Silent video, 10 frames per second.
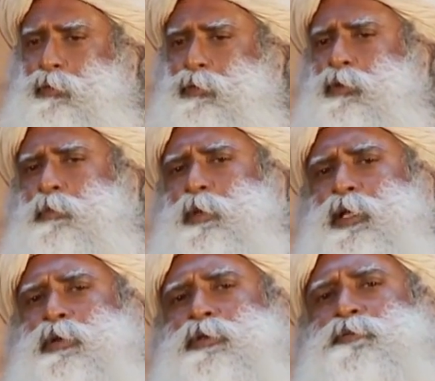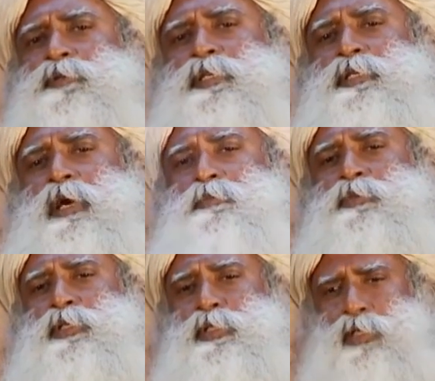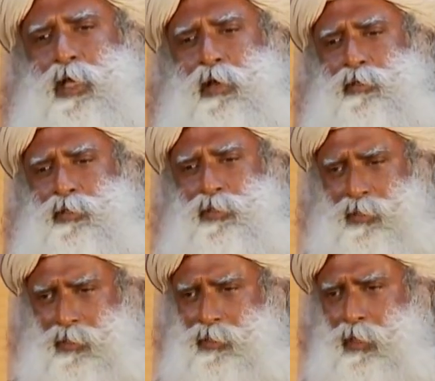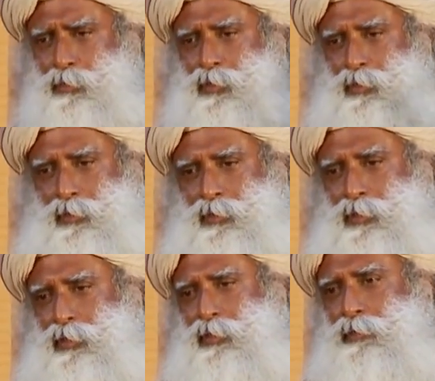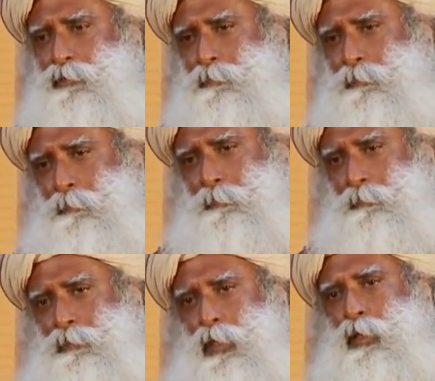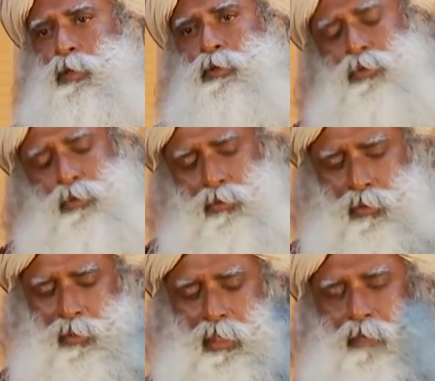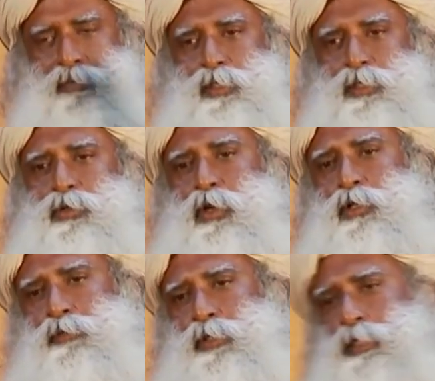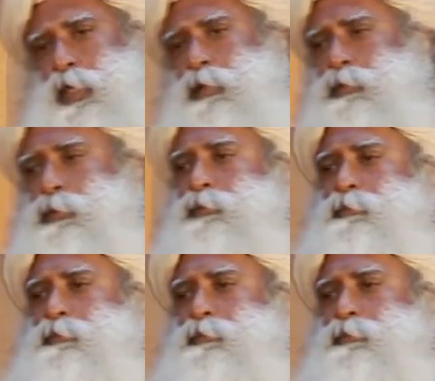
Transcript: Nobody knows which is up, which is down, it's just an assumption, isn't it? Do you know really which is north, which is south?